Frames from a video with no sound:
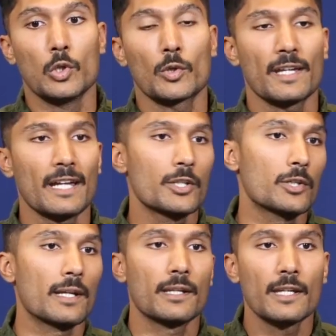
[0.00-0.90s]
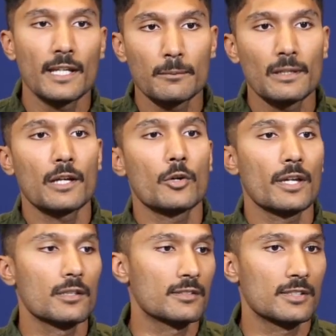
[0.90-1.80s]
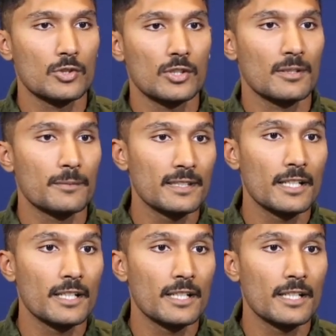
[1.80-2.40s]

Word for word: looking at your technique and be like, okay, this is not something